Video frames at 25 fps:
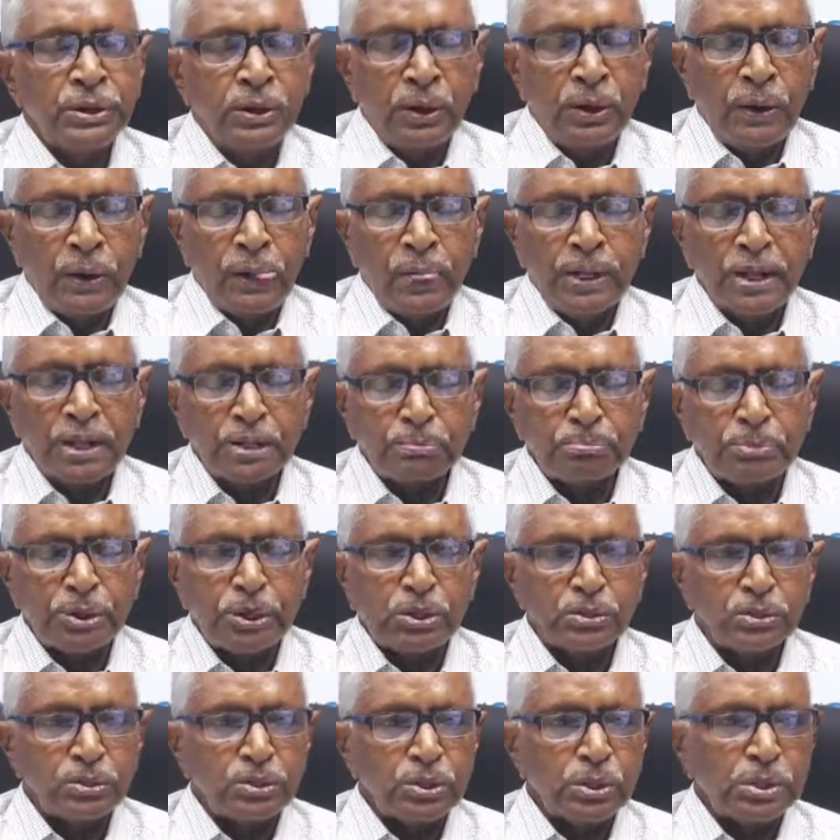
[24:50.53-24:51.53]
and
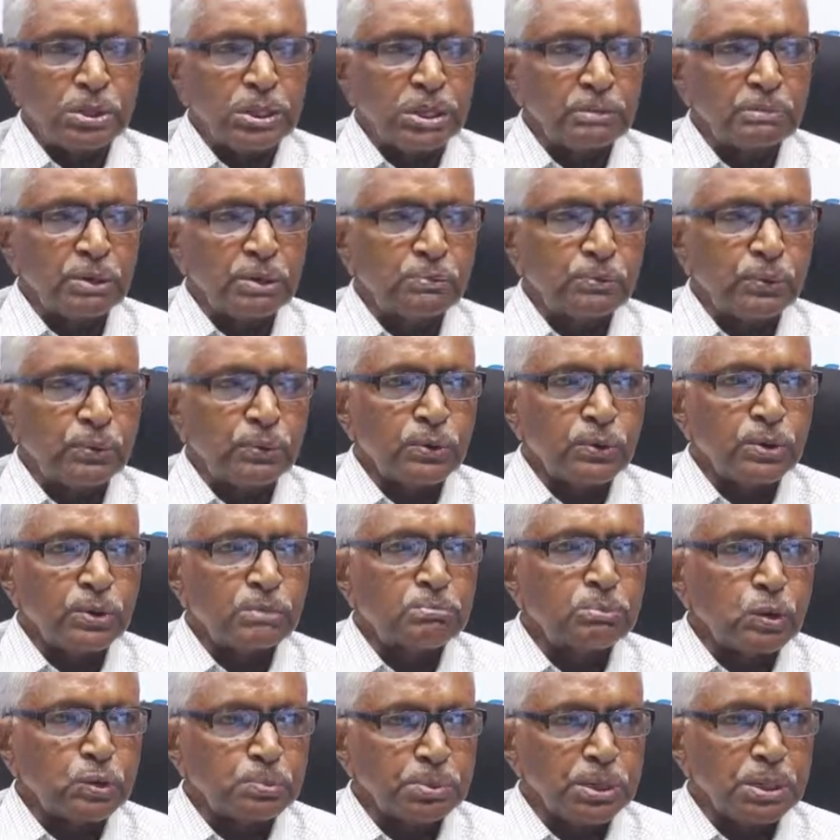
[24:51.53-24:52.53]
because of the team effort,
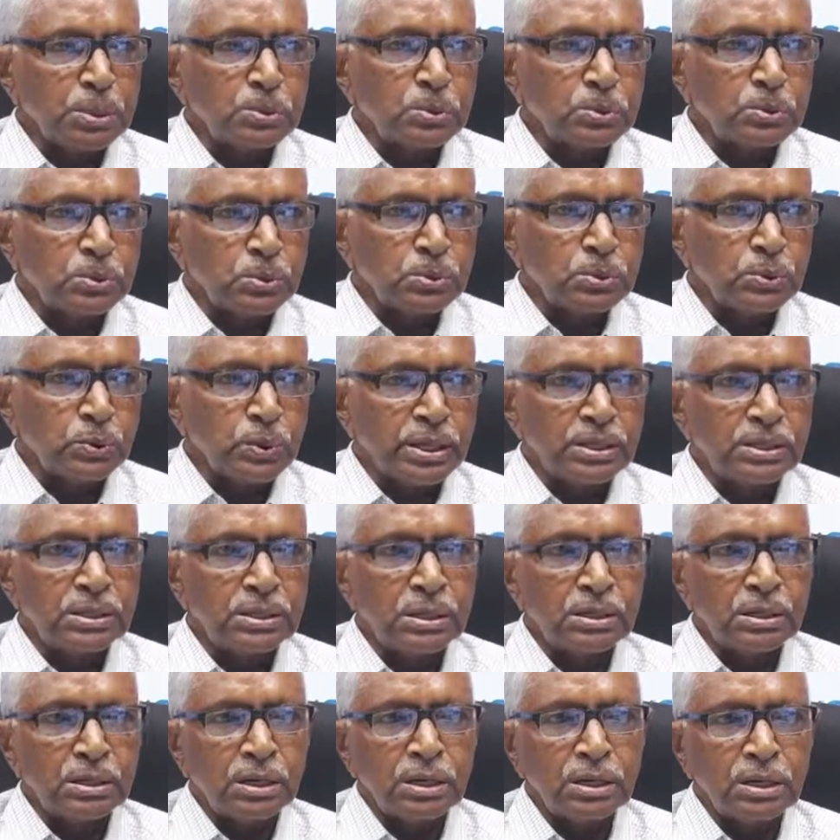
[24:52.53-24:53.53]
most probably we could do a,
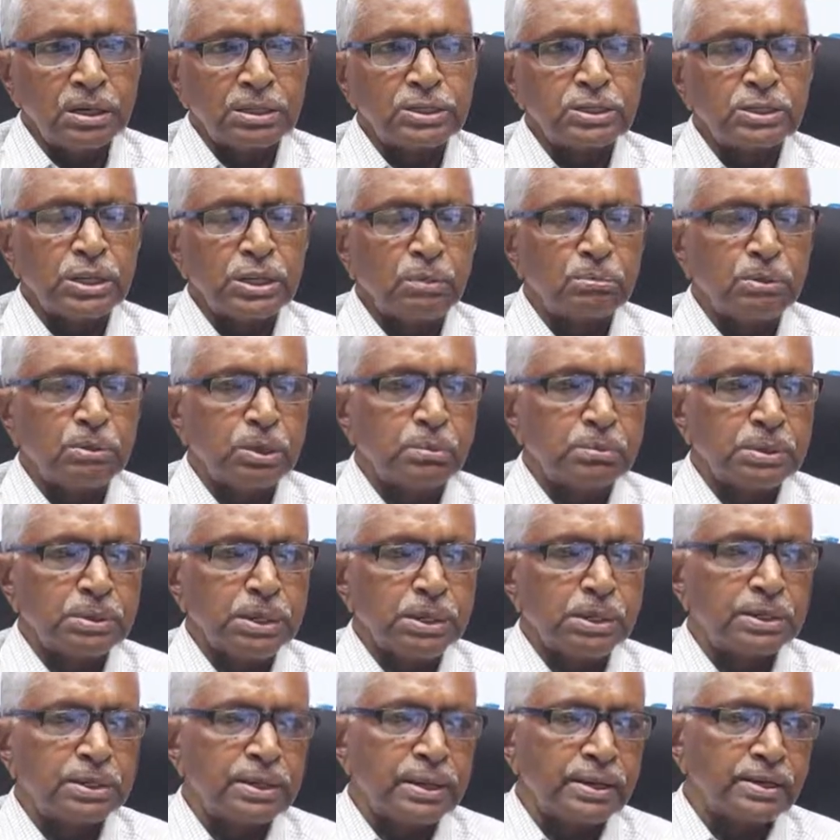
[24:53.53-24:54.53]
the large number of
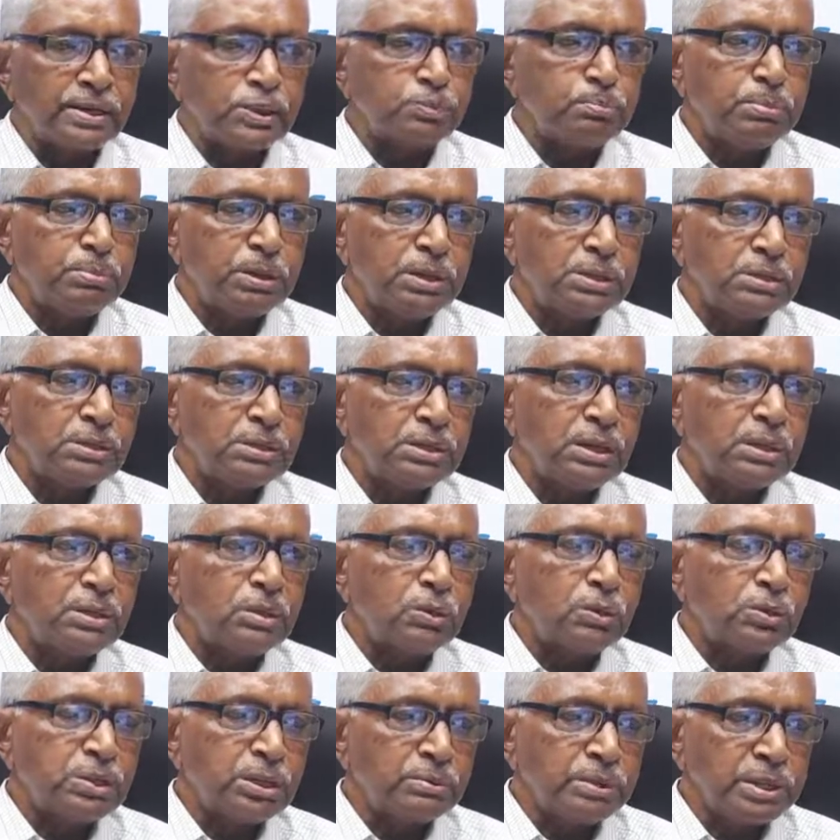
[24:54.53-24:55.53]
kidney transplant
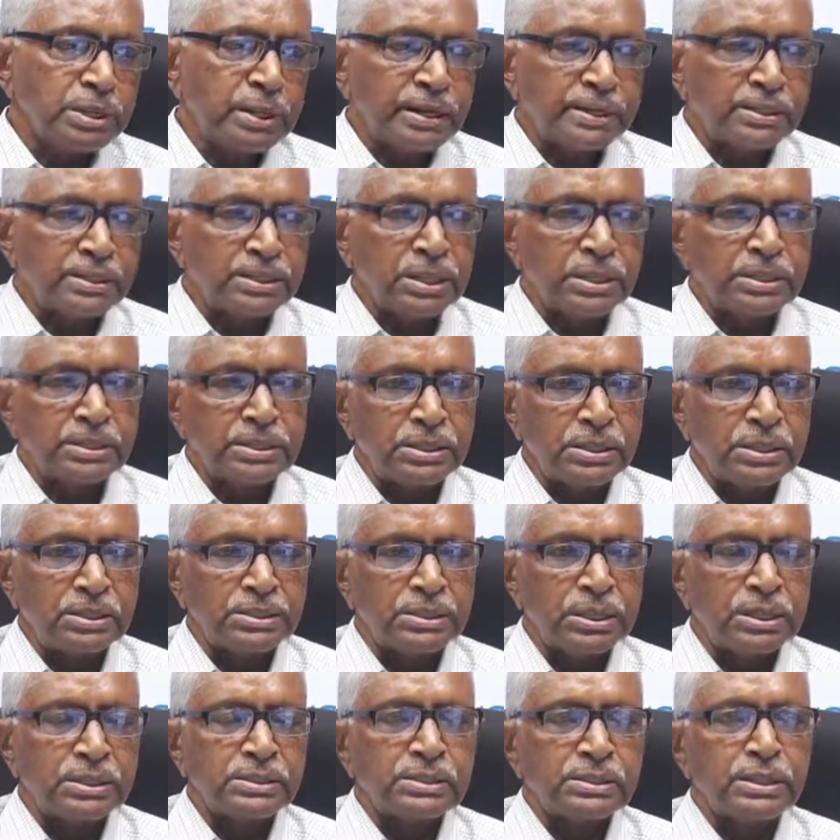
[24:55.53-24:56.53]
with a very excellent
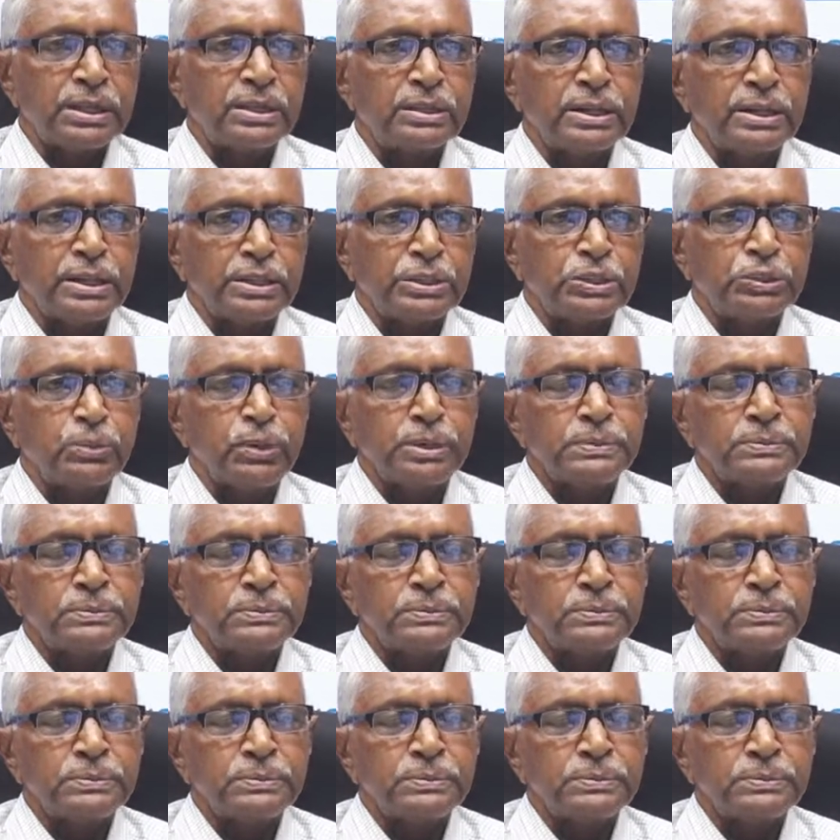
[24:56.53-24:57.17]
result. Next one.